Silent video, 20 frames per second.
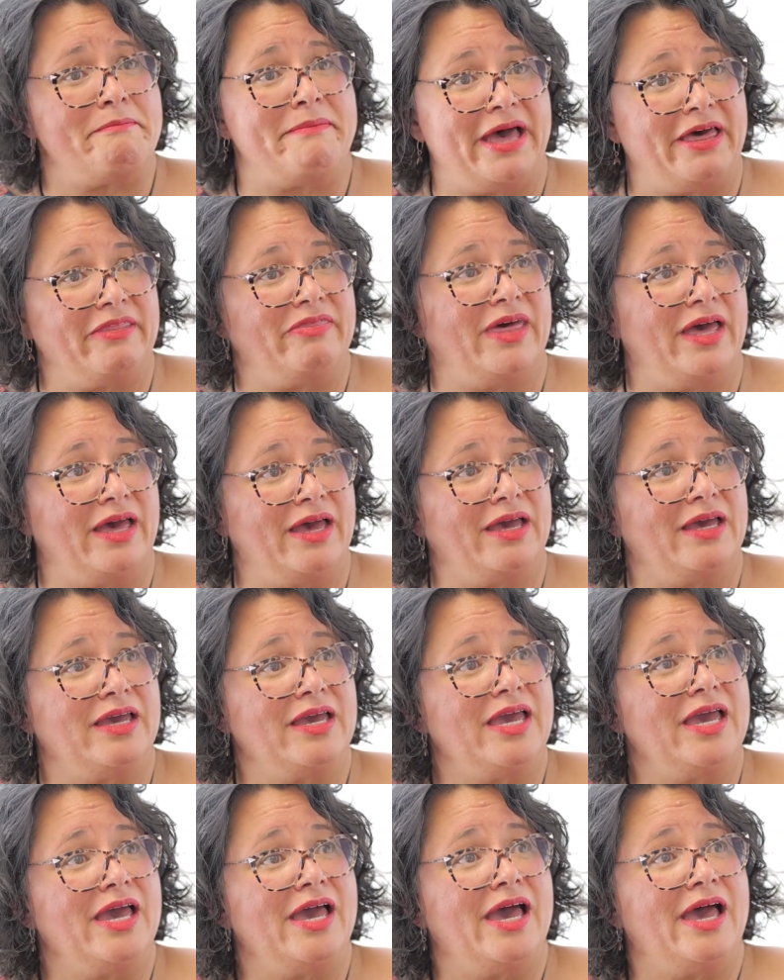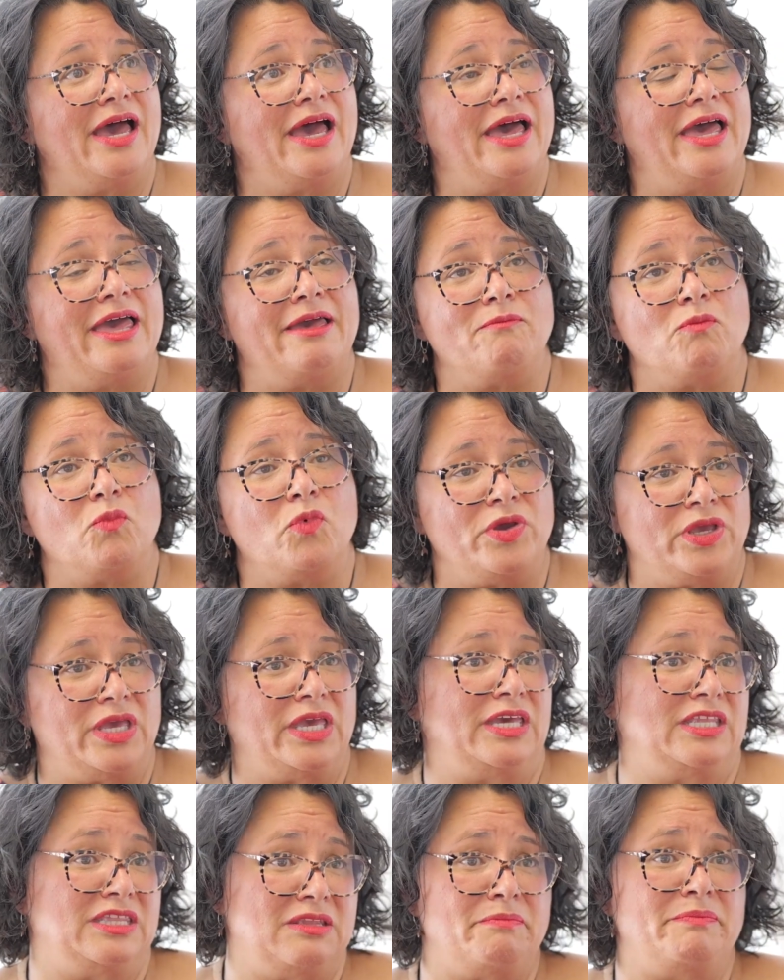mother, am
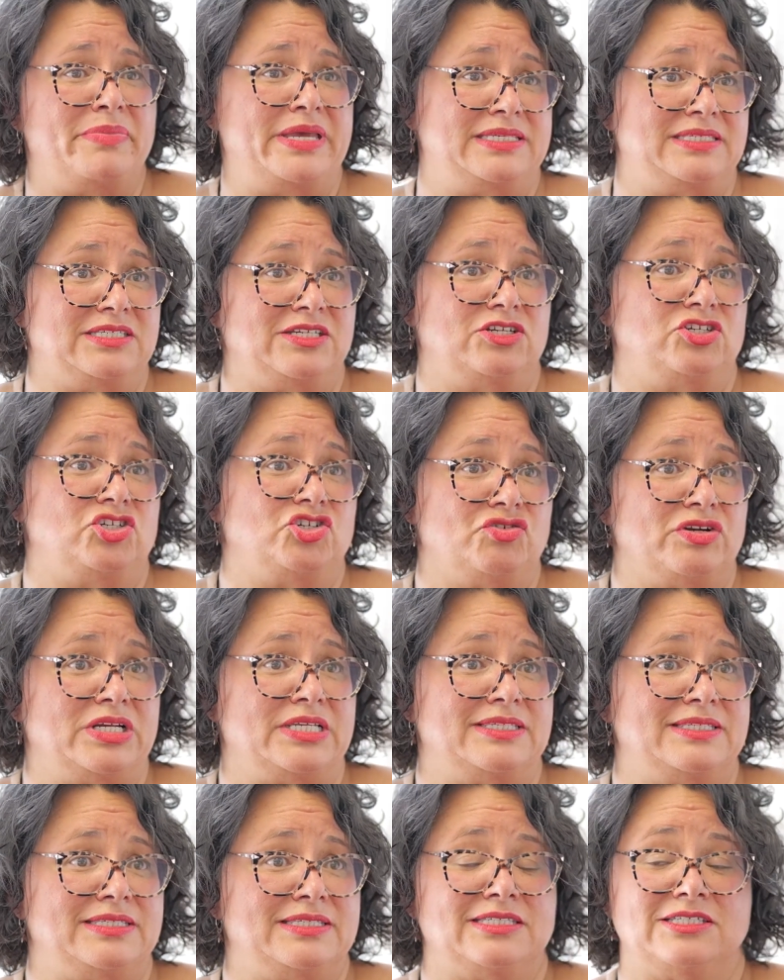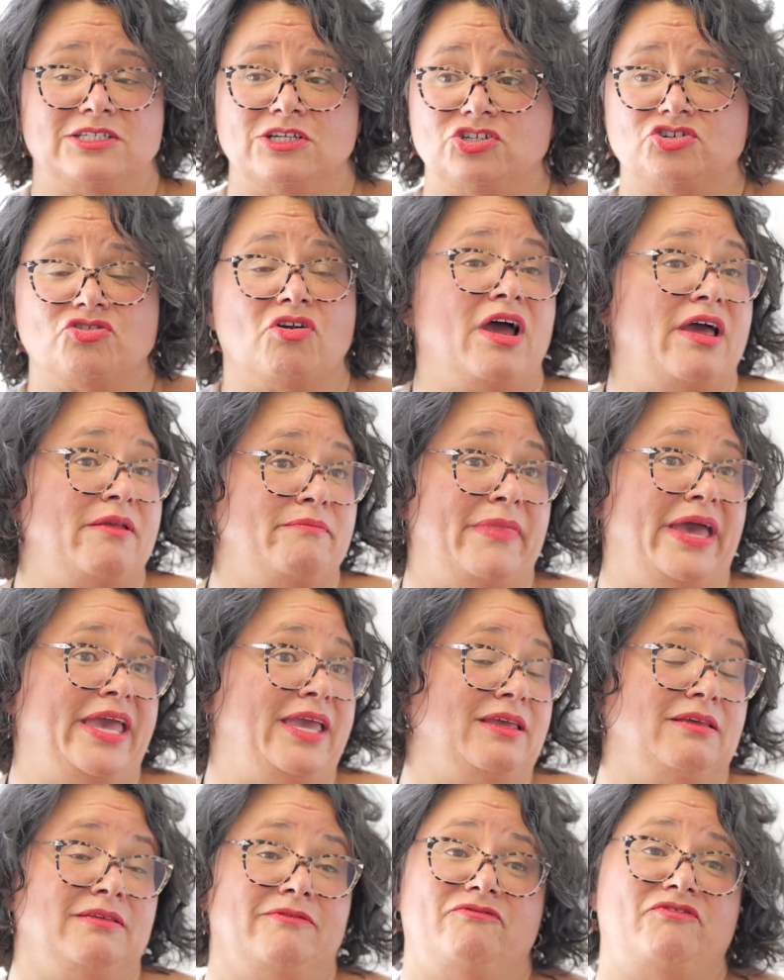working in the best interests to try
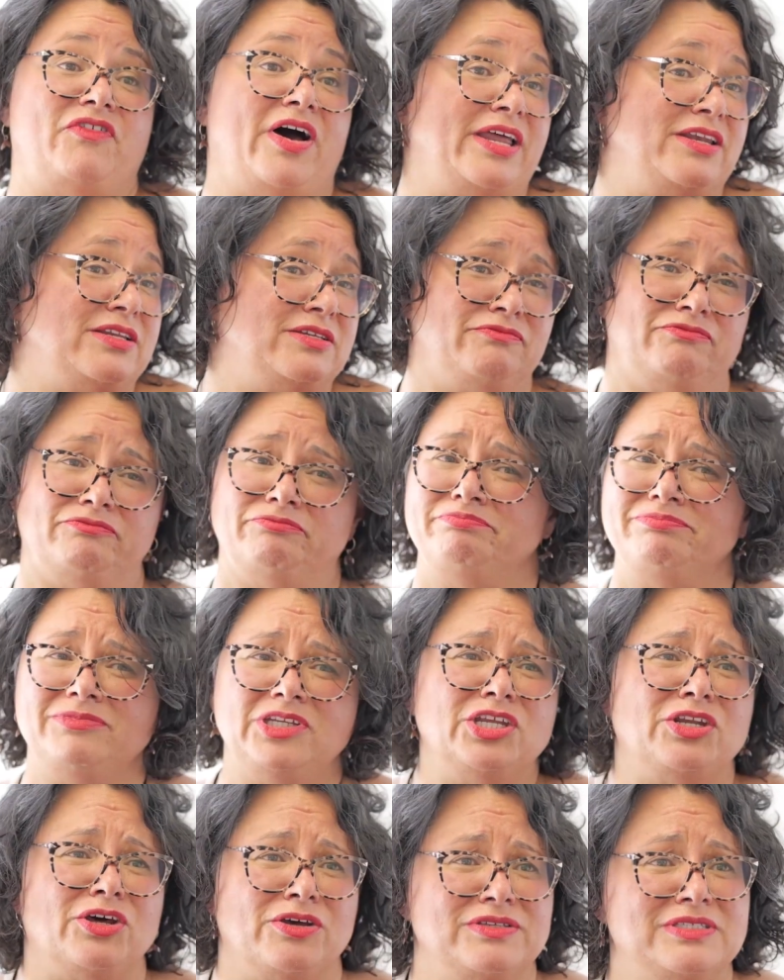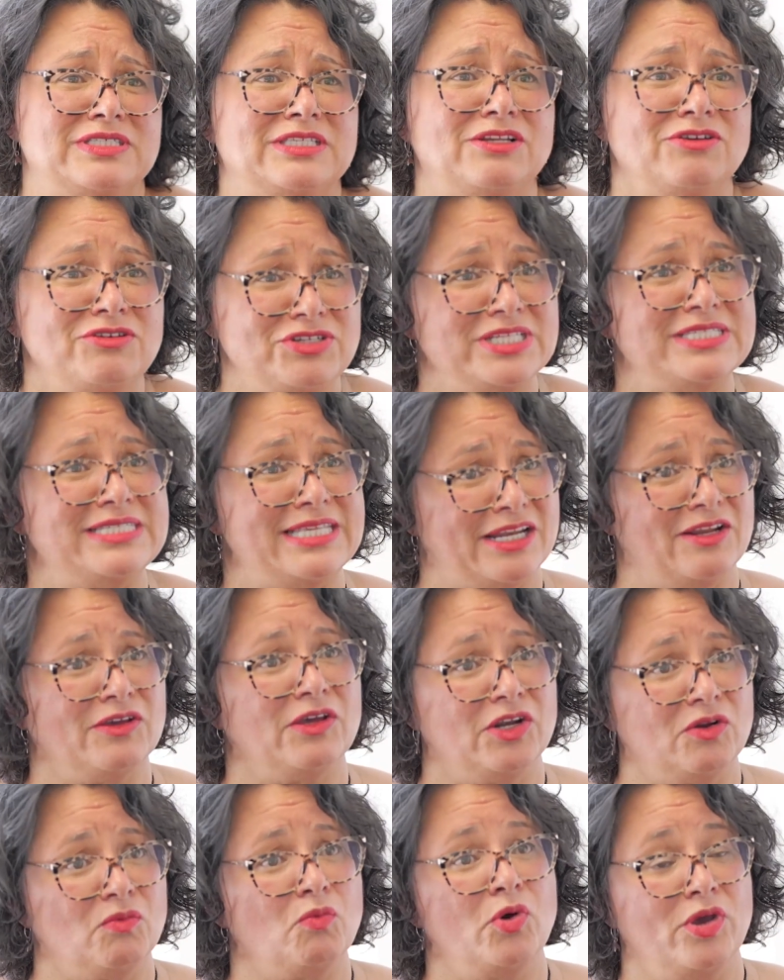and find solutions that are
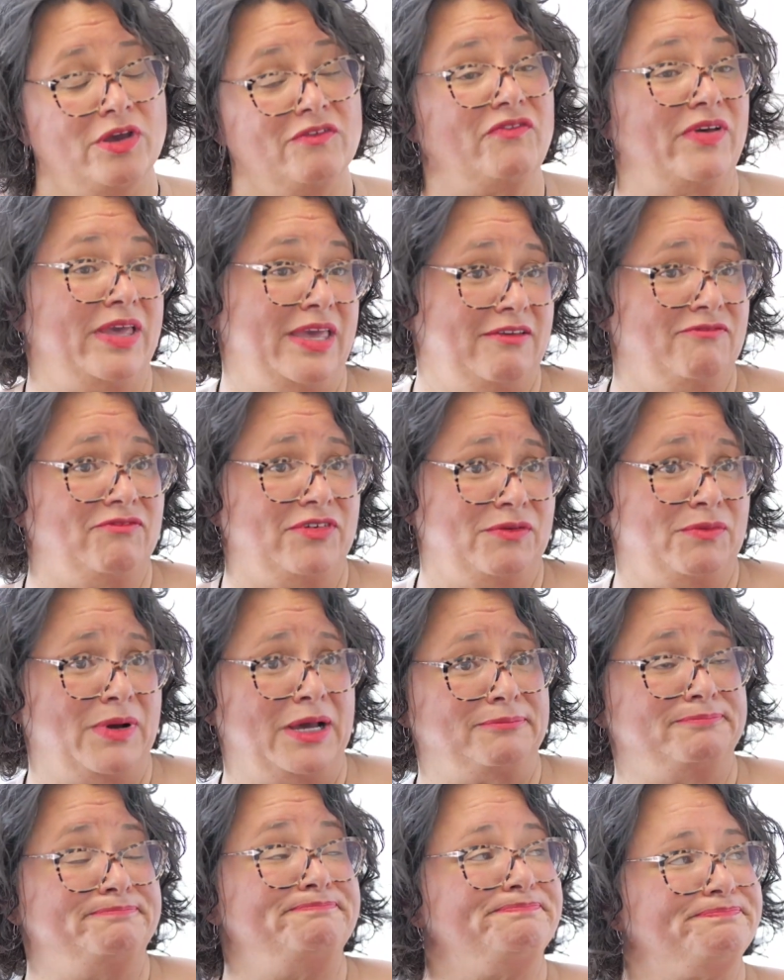going to work for everyone.